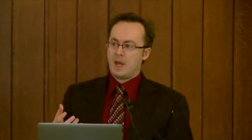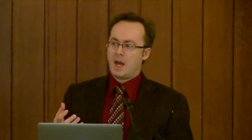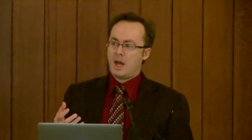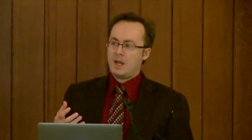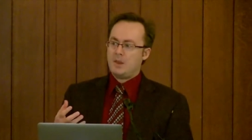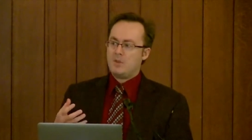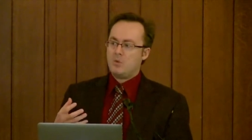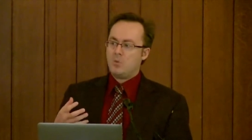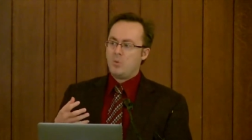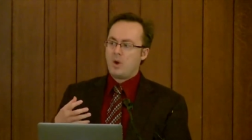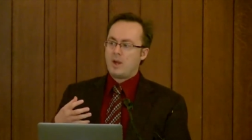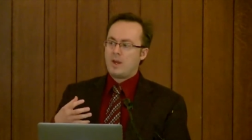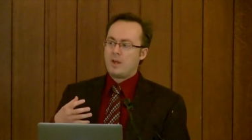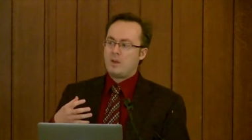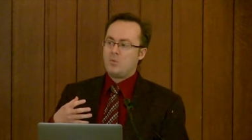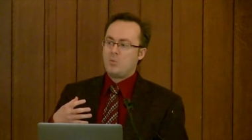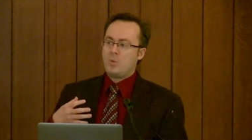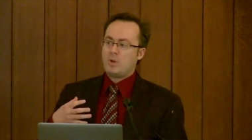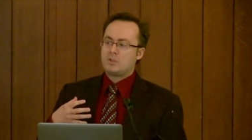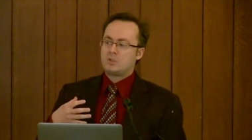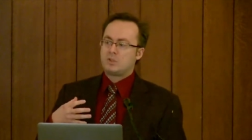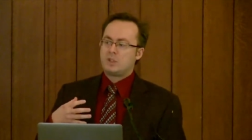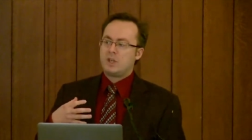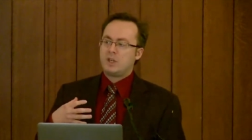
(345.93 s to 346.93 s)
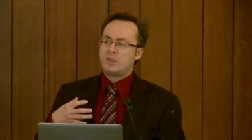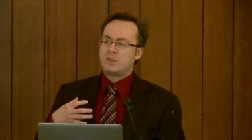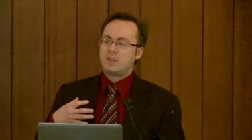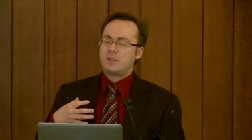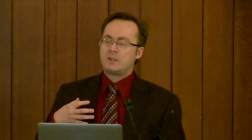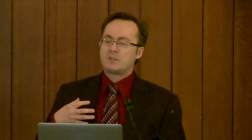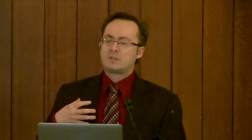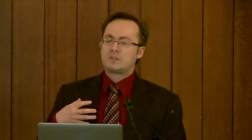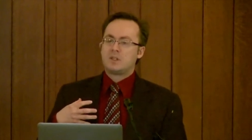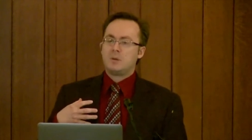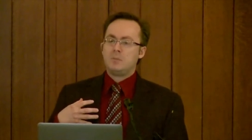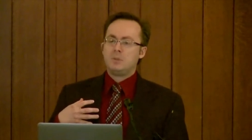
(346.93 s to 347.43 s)
and the way in which he
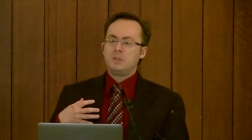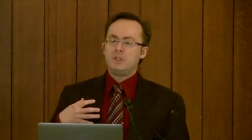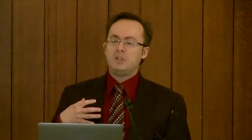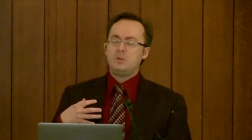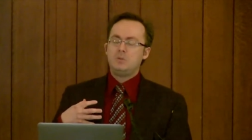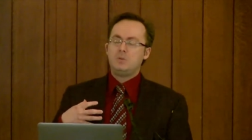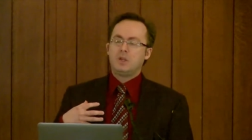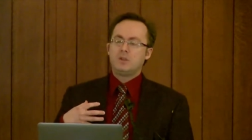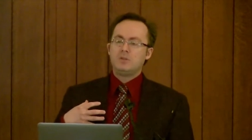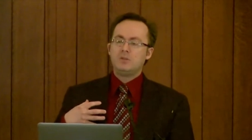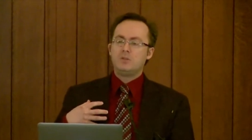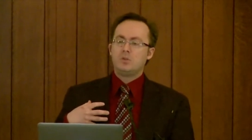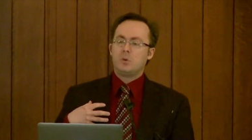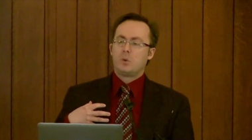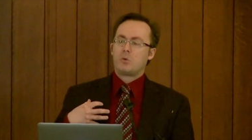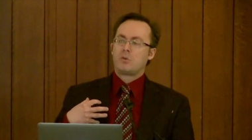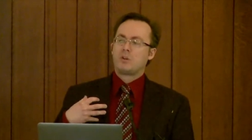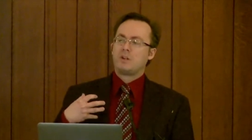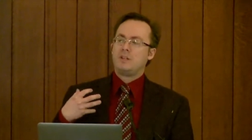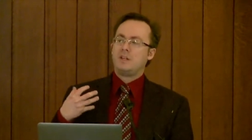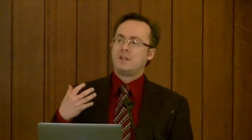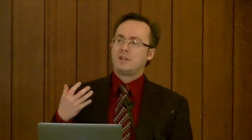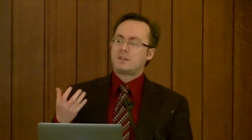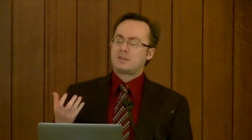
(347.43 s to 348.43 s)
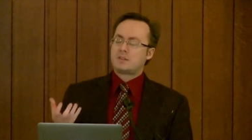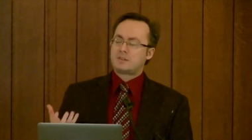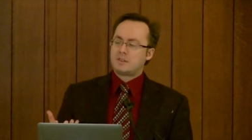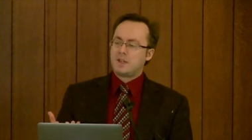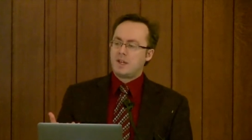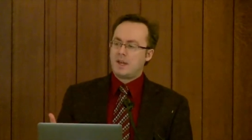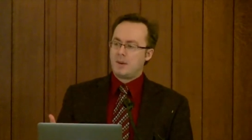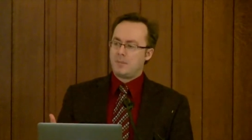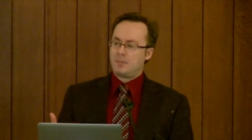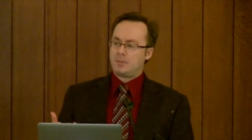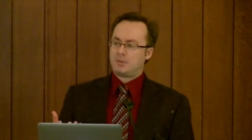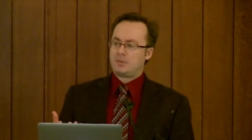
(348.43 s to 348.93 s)
thinks somebody who doesn't already
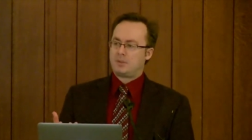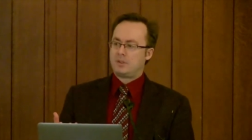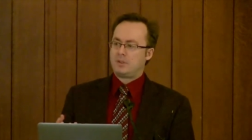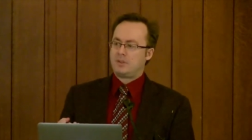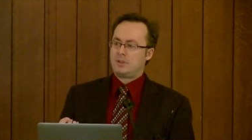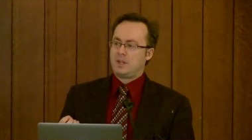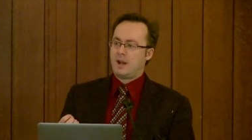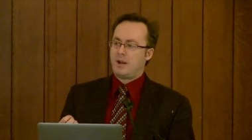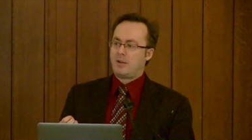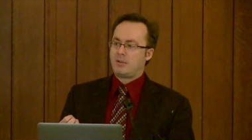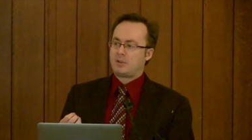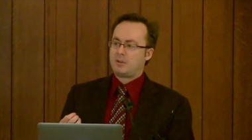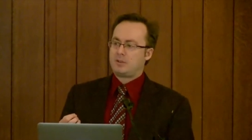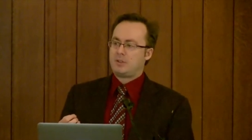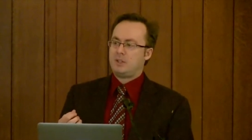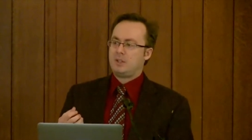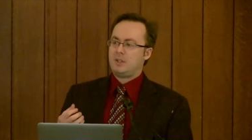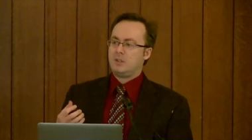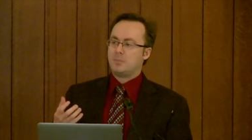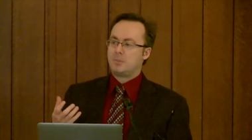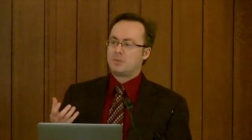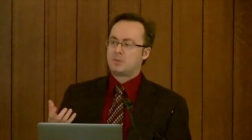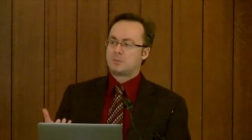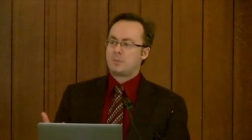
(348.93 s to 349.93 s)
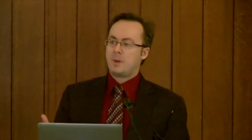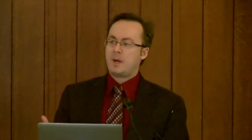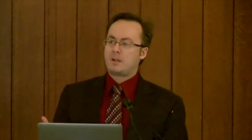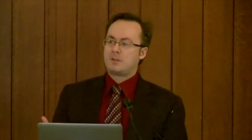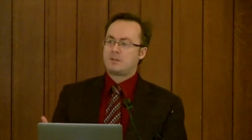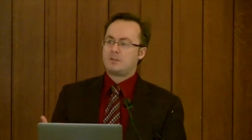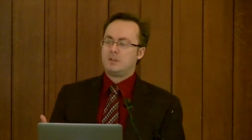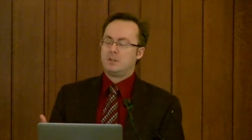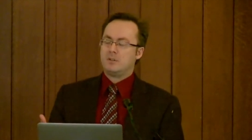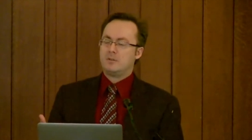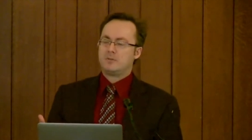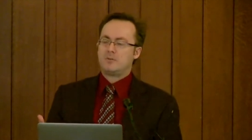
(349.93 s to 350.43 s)
accept the Aristotelian
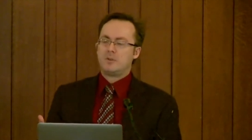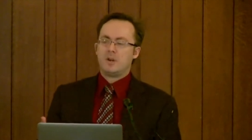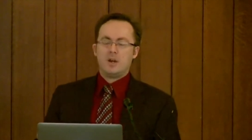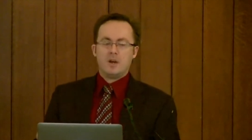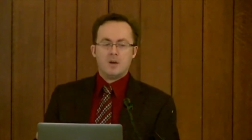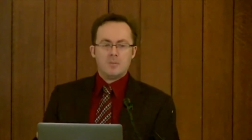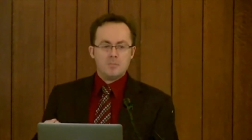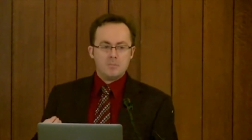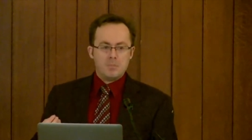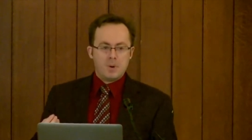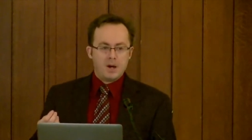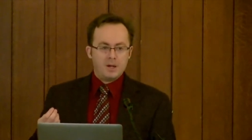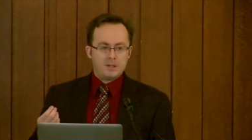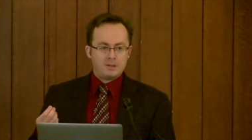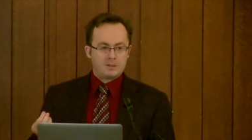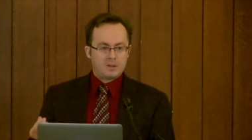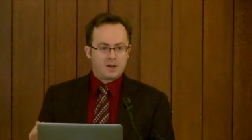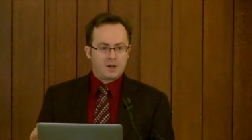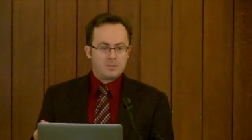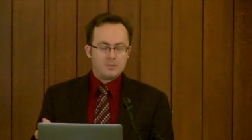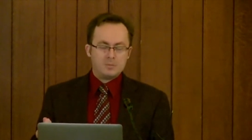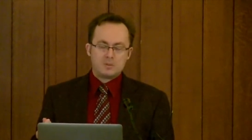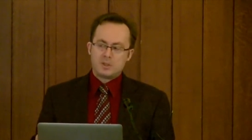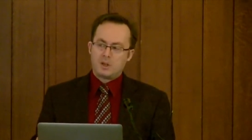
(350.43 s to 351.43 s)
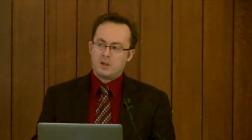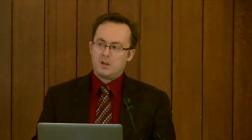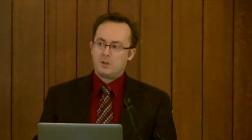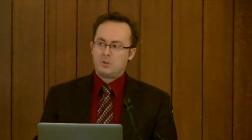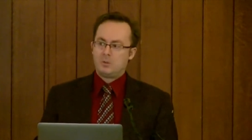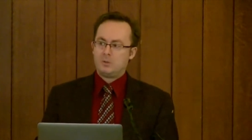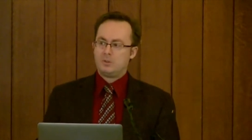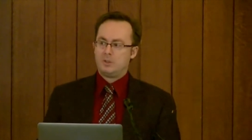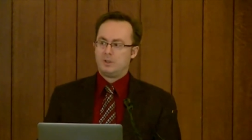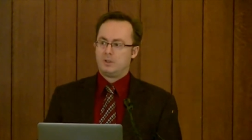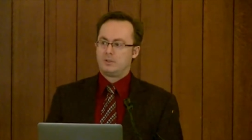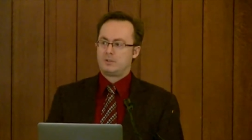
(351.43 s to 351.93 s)
perspective might come to
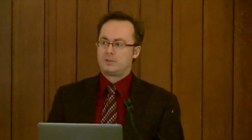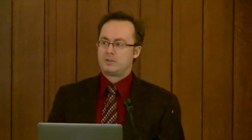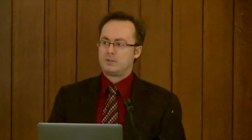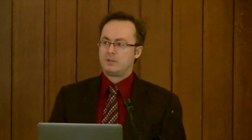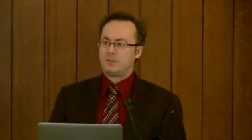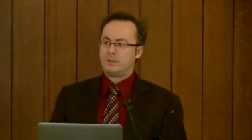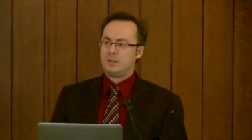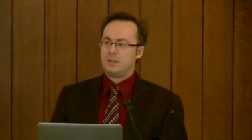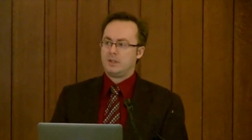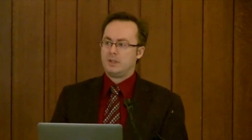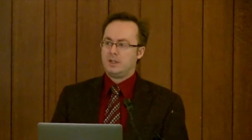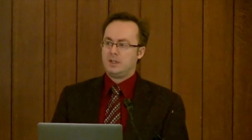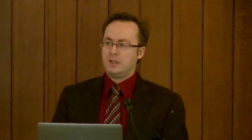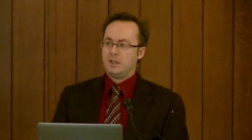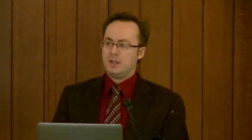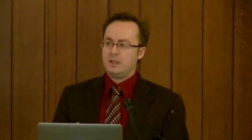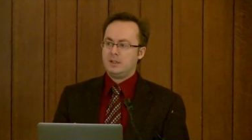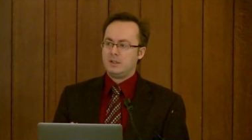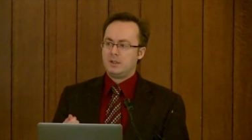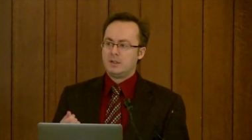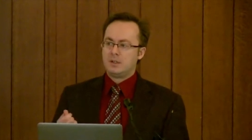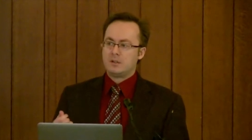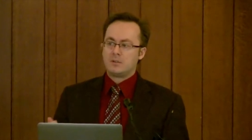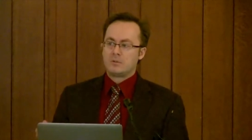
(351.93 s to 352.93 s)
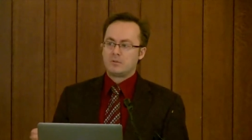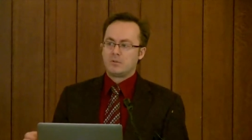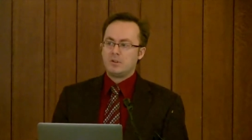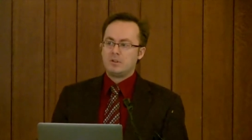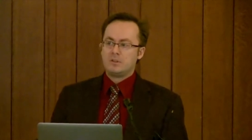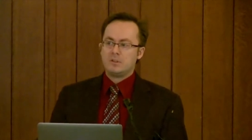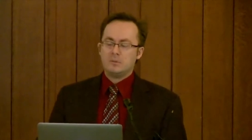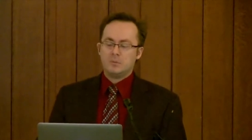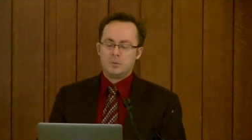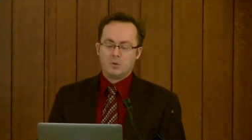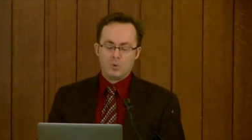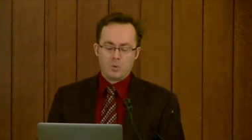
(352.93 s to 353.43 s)
hold it in a
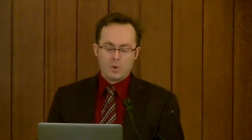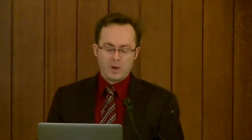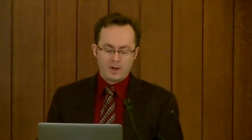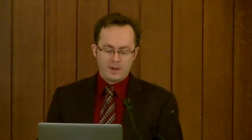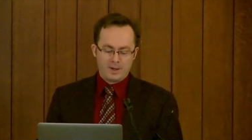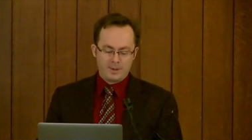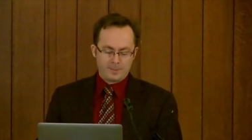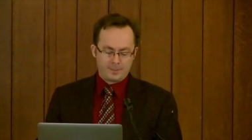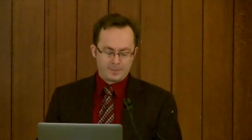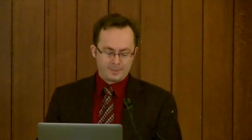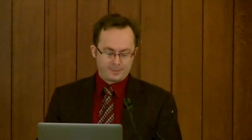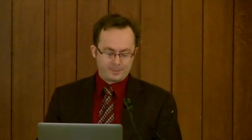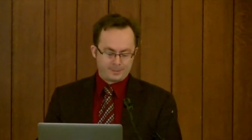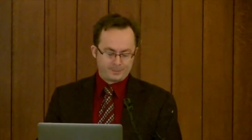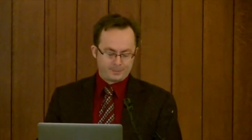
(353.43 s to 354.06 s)
reasonable way.